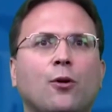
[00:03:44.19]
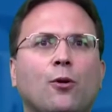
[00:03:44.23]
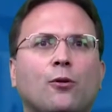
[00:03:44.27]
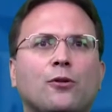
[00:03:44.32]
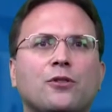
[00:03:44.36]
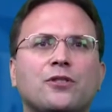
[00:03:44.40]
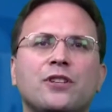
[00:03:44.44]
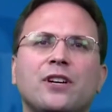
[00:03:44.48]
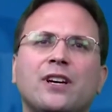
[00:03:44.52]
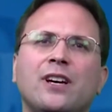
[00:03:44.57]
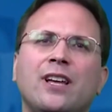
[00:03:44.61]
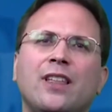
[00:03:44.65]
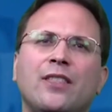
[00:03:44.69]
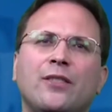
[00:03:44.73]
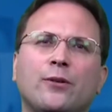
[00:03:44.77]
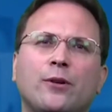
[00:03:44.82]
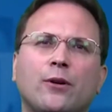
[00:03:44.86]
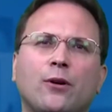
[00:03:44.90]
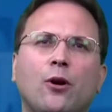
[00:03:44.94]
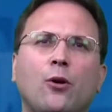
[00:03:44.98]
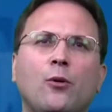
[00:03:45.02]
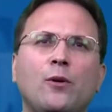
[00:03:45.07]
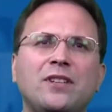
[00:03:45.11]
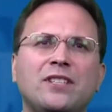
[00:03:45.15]
Of course,
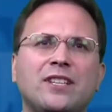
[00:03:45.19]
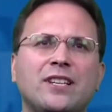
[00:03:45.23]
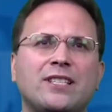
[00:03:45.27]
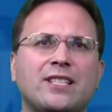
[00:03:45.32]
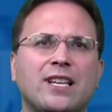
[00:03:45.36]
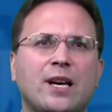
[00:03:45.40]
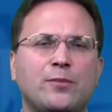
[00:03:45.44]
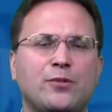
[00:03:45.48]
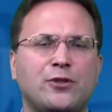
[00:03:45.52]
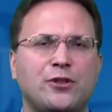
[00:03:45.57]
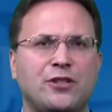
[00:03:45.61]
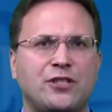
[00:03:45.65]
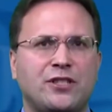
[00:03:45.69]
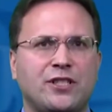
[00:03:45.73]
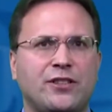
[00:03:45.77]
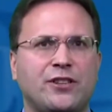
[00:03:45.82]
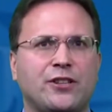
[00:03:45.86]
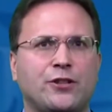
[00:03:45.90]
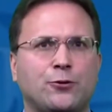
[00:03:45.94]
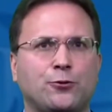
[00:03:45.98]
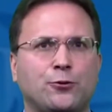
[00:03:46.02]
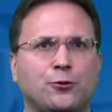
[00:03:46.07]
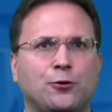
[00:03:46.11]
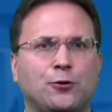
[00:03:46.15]
there are always
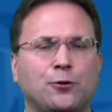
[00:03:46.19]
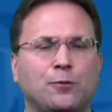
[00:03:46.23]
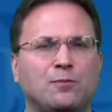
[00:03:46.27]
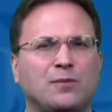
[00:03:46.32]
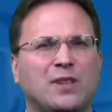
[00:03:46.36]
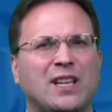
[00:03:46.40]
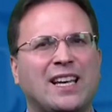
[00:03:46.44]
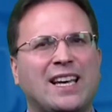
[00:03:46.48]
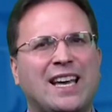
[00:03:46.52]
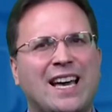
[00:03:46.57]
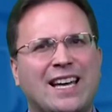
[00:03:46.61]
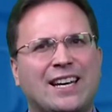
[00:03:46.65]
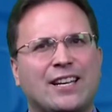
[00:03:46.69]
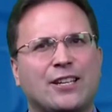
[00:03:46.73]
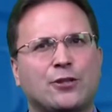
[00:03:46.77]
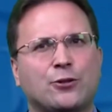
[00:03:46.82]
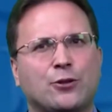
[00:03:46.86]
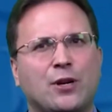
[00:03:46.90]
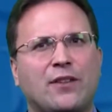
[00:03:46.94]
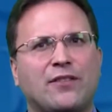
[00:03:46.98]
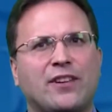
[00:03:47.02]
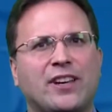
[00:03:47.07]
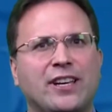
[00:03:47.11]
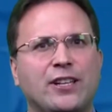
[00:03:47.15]
exceptions to this rule, like
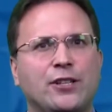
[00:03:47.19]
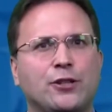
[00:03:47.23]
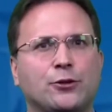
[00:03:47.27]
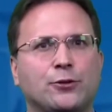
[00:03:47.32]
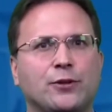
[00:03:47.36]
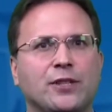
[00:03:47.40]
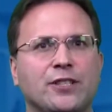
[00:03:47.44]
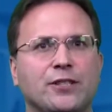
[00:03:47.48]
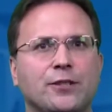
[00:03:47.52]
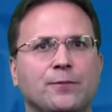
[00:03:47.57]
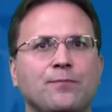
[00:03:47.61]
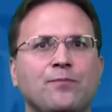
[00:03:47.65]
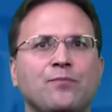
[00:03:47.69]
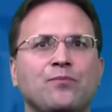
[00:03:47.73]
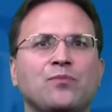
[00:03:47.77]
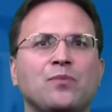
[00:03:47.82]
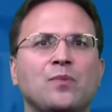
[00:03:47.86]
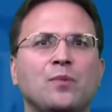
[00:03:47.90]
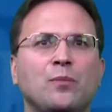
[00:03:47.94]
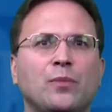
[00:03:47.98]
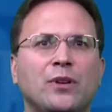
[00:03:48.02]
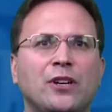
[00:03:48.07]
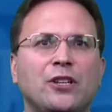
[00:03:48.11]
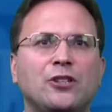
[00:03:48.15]
catastrophic injuries,
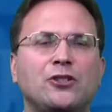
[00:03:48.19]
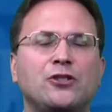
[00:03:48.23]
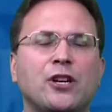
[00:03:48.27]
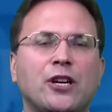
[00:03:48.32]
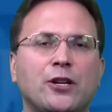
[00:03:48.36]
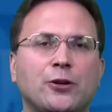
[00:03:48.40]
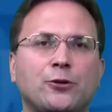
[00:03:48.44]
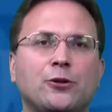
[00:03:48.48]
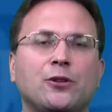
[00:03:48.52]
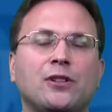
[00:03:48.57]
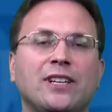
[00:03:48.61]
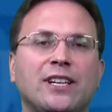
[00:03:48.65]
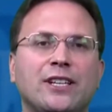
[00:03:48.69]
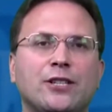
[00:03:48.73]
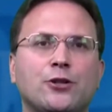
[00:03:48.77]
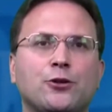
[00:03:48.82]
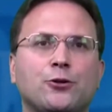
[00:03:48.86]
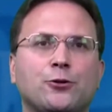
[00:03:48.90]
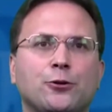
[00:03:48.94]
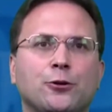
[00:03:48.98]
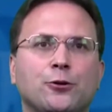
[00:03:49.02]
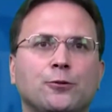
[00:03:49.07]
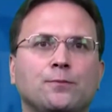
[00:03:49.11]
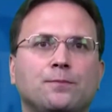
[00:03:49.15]
but in general,
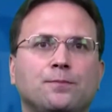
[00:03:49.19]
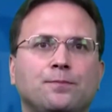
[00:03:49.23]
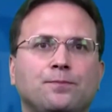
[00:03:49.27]
it's